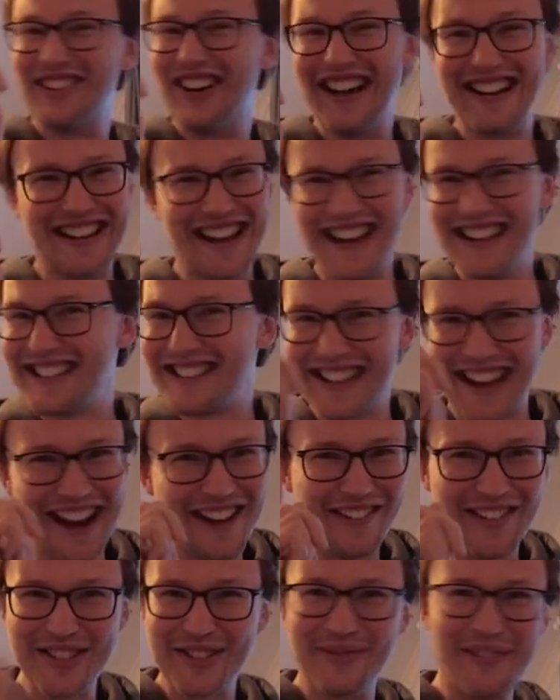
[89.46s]
so yes,
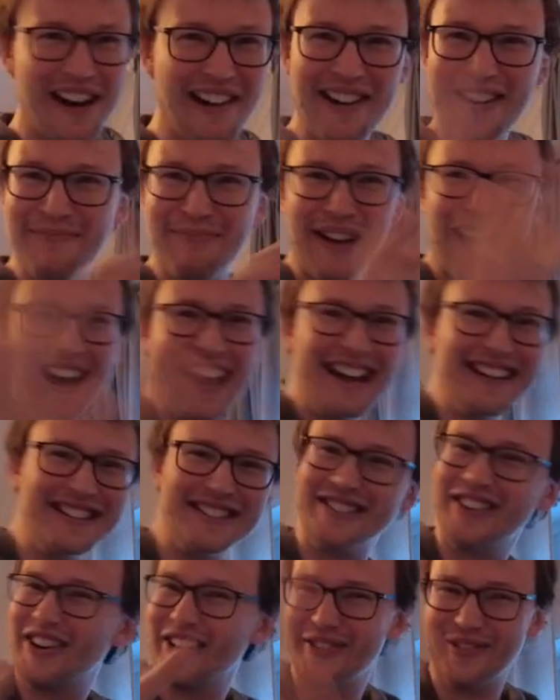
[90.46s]
I was wearing
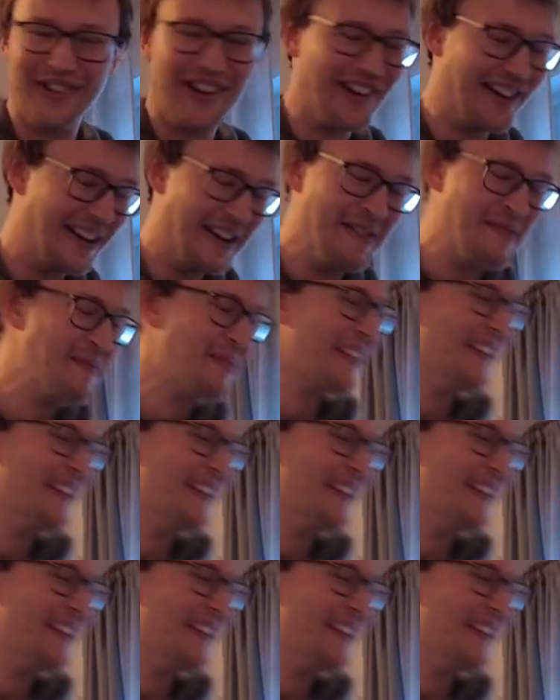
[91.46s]
pants, don't worry.